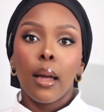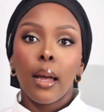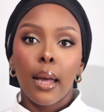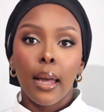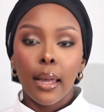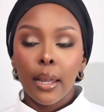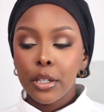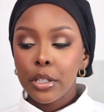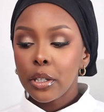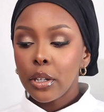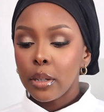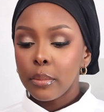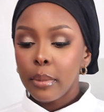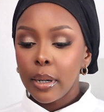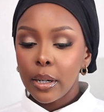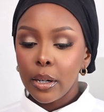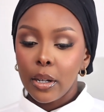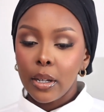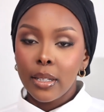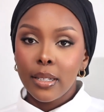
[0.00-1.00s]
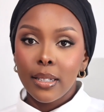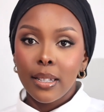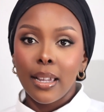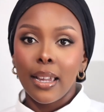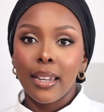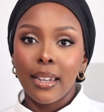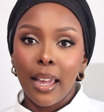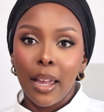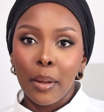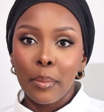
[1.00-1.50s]
I actually got my gloss
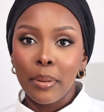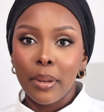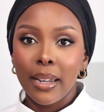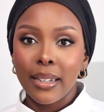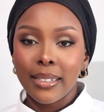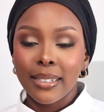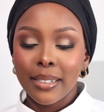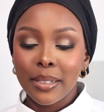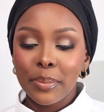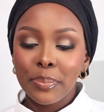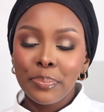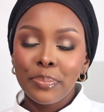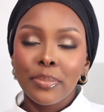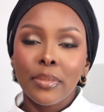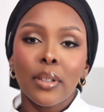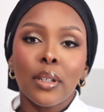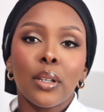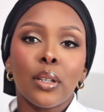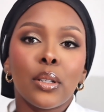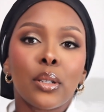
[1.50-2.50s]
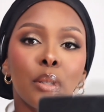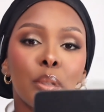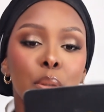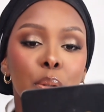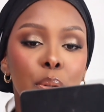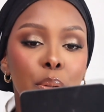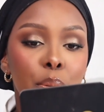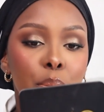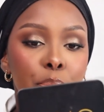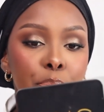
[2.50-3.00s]
and I applied it.
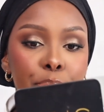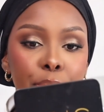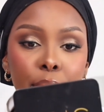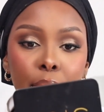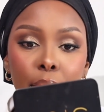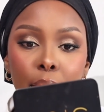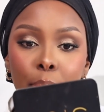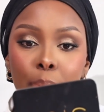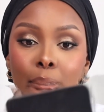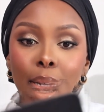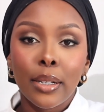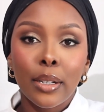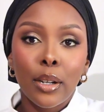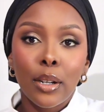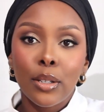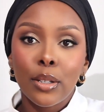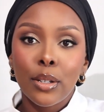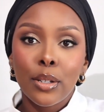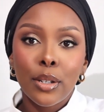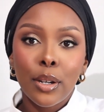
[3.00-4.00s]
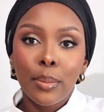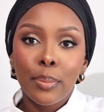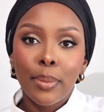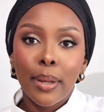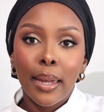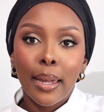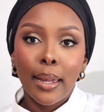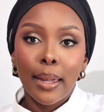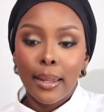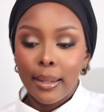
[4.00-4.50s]
So yeah, I applied the gloss on top,
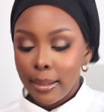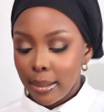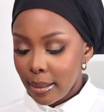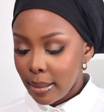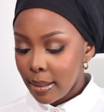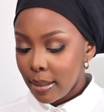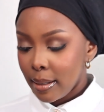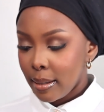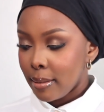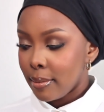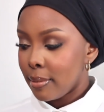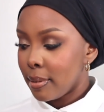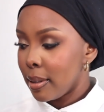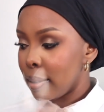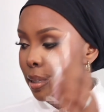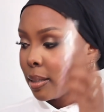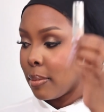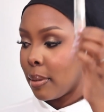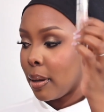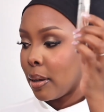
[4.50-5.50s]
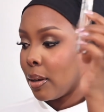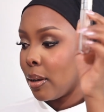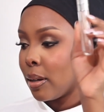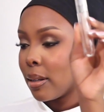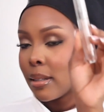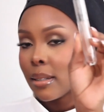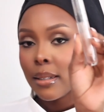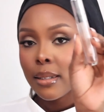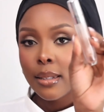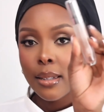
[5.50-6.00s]
and this is my
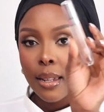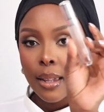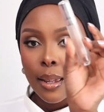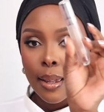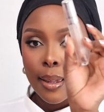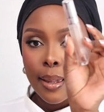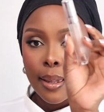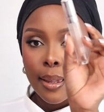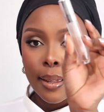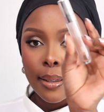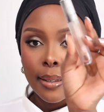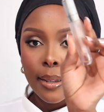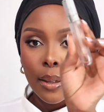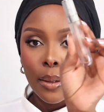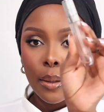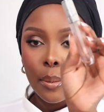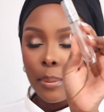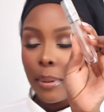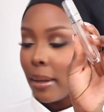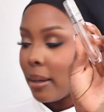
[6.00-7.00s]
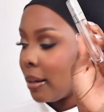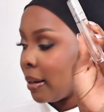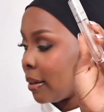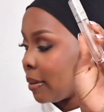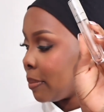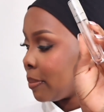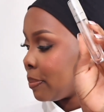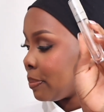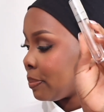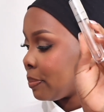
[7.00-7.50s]
gloss. My
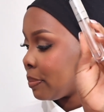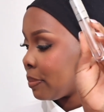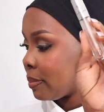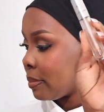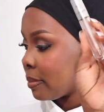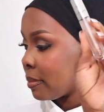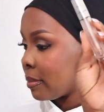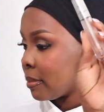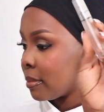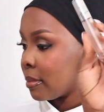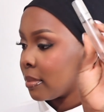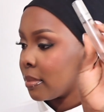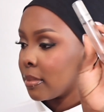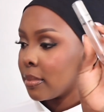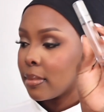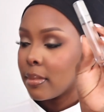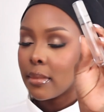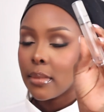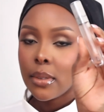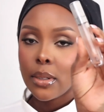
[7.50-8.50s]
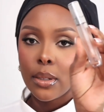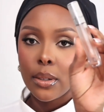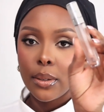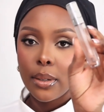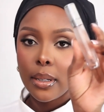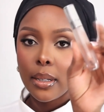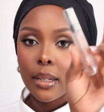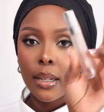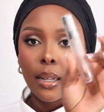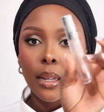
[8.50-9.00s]
Pelino.
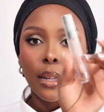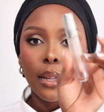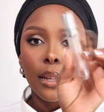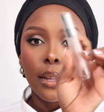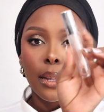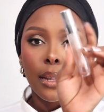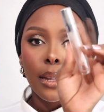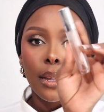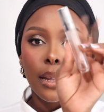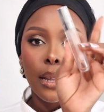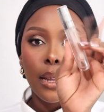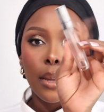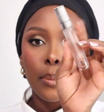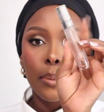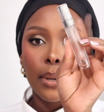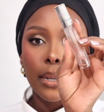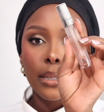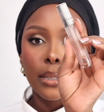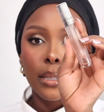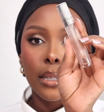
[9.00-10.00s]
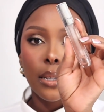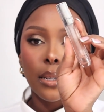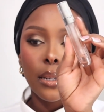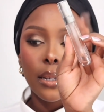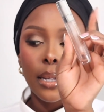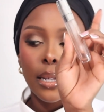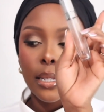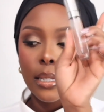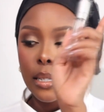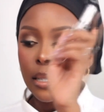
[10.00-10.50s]
Sorry. I applied
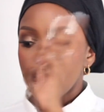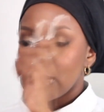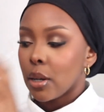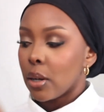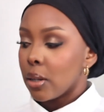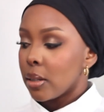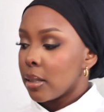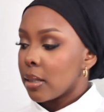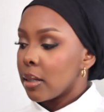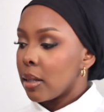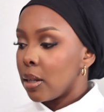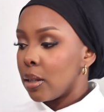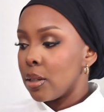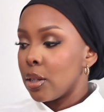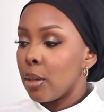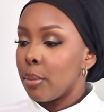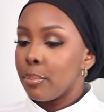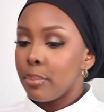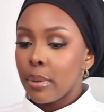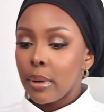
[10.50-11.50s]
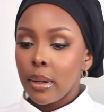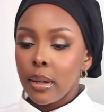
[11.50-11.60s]
the Essence gloss on top.